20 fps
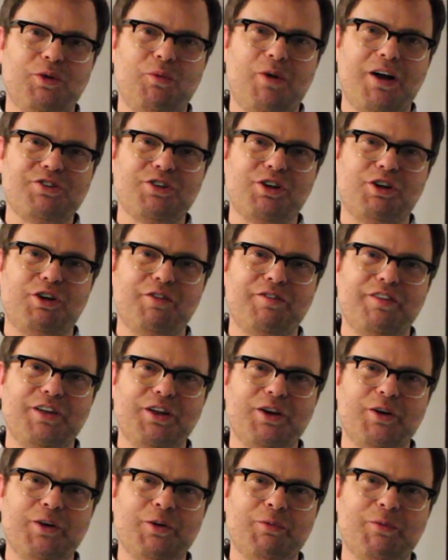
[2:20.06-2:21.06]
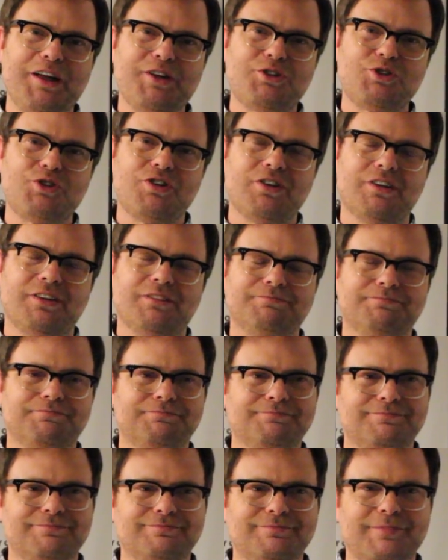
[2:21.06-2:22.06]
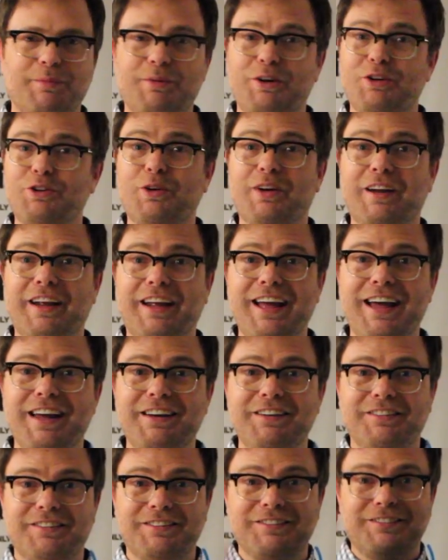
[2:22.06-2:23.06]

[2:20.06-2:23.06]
You're watching Covino and Rich. I'm gonna do it again.